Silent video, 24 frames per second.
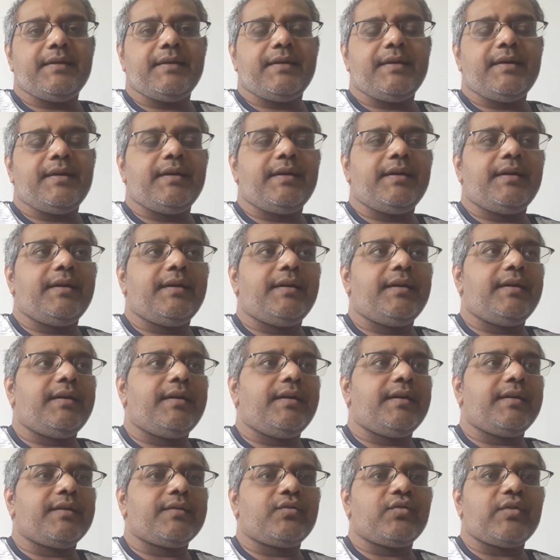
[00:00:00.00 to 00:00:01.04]

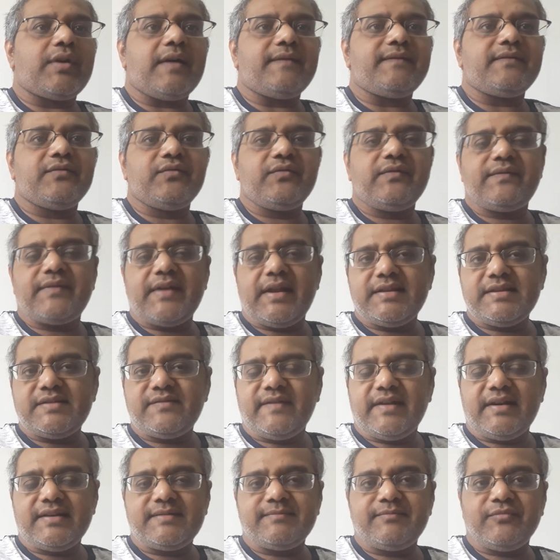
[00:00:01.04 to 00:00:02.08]
Good afternoon, friends.
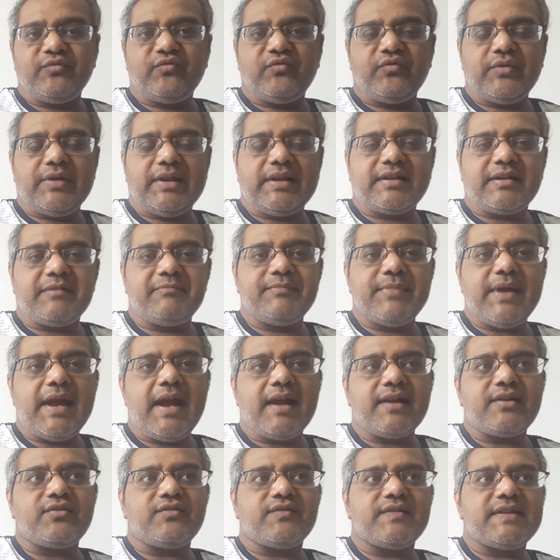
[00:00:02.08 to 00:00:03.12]
Welcome
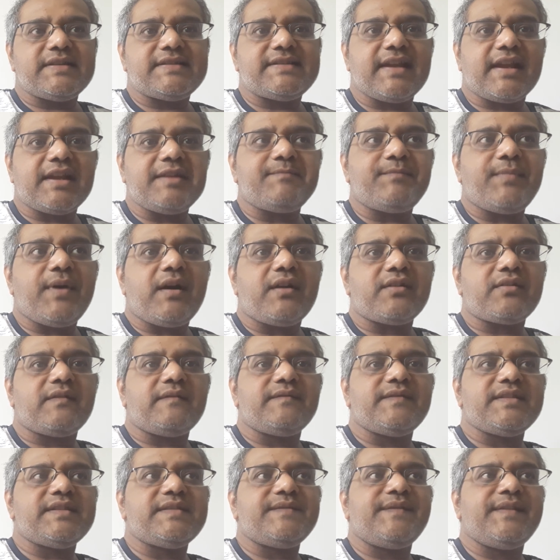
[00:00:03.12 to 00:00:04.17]
back to the second part
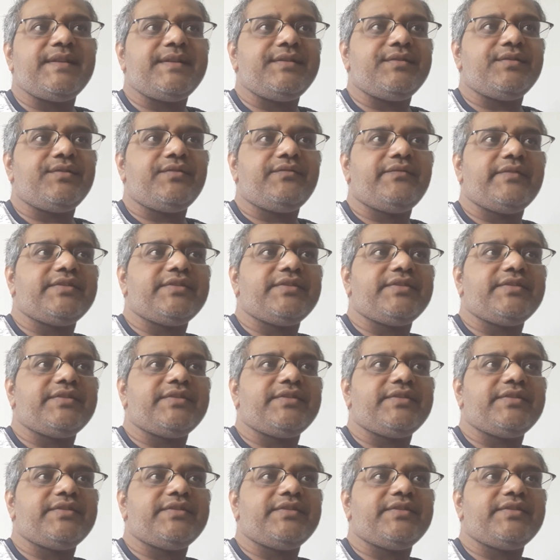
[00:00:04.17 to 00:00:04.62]
of this video,